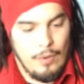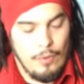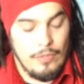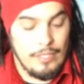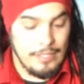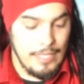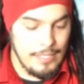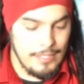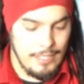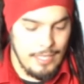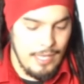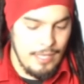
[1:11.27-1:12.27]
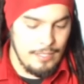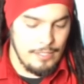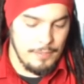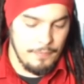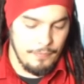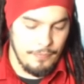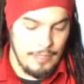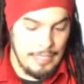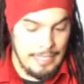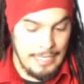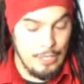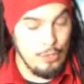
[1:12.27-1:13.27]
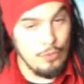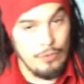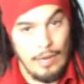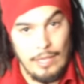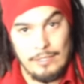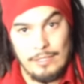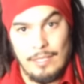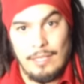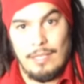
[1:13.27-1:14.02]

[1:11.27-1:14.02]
or this lesson is he knew Christ.